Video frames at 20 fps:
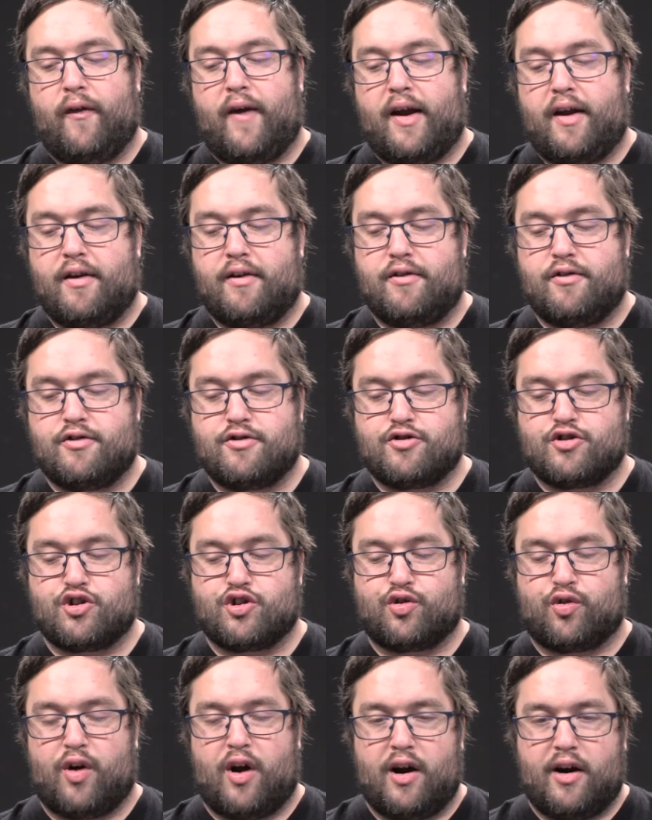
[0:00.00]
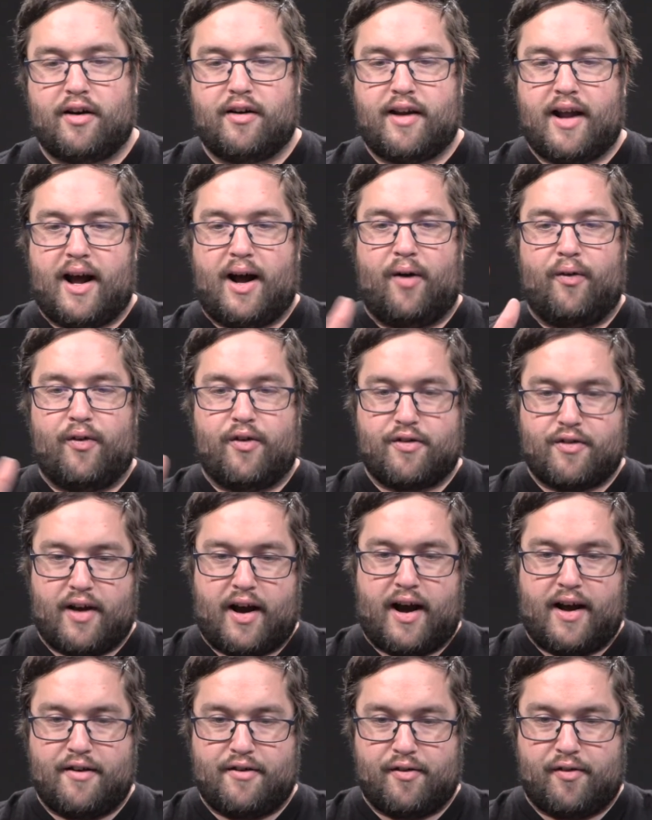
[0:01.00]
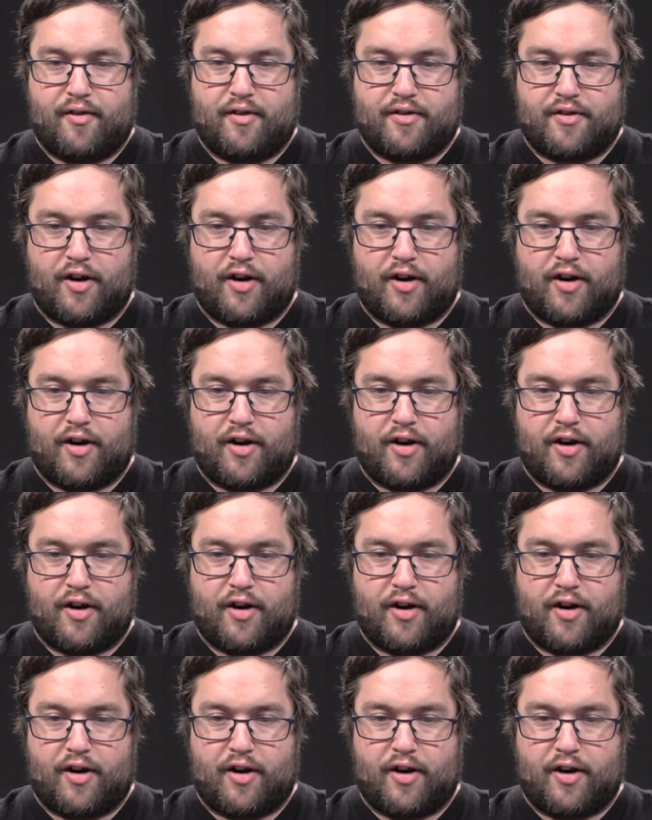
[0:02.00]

they shrunk down the size of the